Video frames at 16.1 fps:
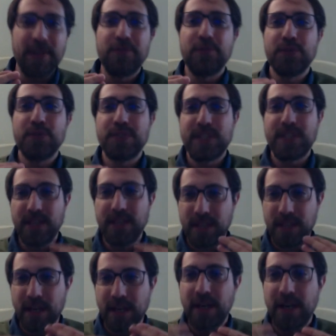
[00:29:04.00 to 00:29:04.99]
if you
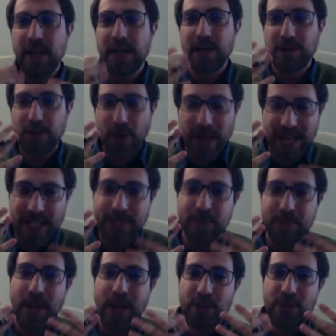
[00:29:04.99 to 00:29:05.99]
see uh, you know
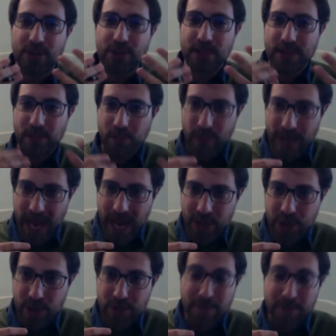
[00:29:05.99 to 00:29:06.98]
expressions and
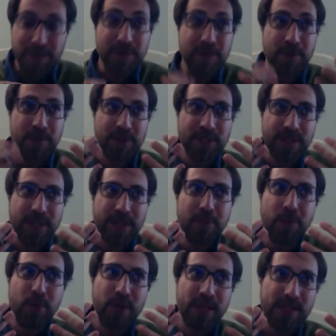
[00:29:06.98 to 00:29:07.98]
reactions, but for
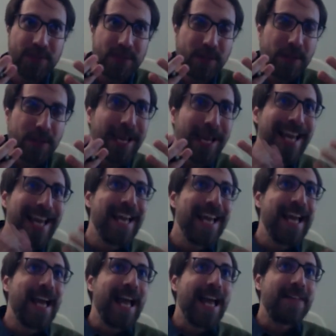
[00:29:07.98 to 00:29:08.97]
some reason,
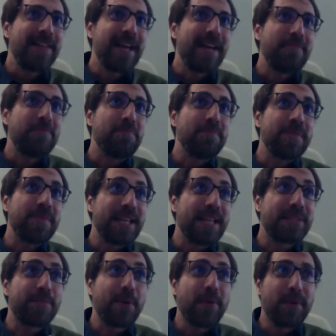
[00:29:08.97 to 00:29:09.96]
and that
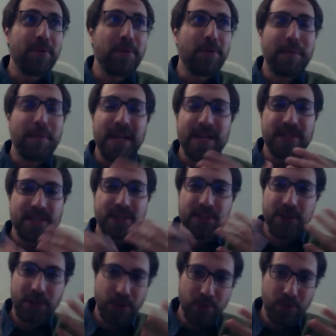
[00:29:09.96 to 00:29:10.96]
that's probably what makes us
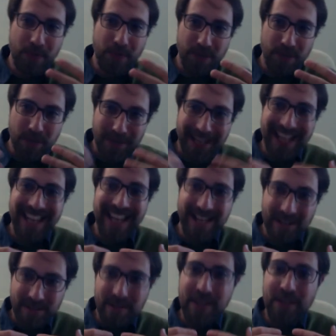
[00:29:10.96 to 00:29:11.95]
human
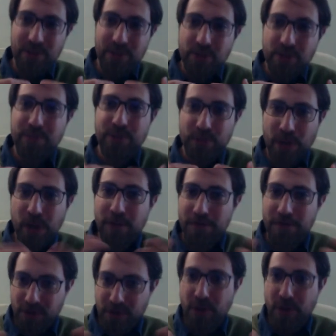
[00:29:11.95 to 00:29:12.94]
in in terms of
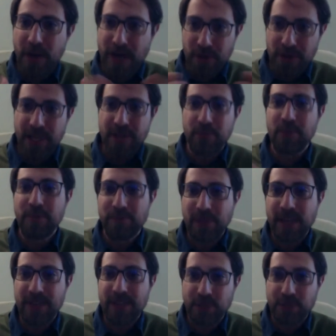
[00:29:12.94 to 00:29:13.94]
you know how that
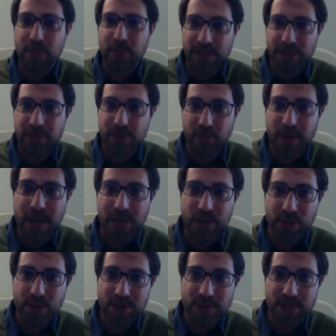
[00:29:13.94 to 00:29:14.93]
reflects human
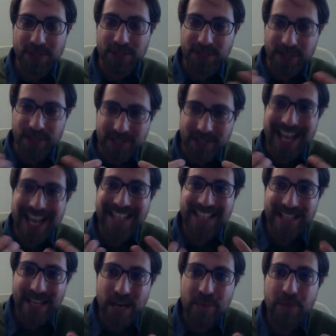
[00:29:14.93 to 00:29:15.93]
interactions is this
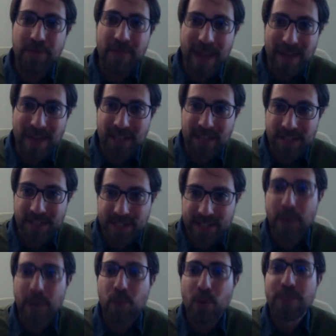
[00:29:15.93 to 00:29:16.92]
idea of having
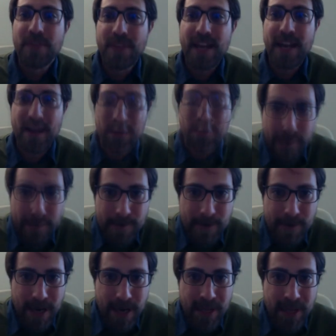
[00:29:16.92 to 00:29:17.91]
someone there,
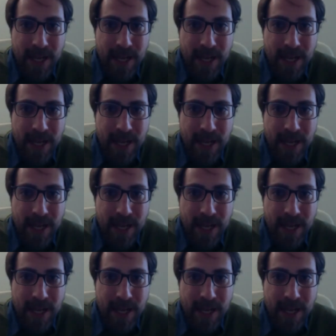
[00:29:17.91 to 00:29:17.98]
right?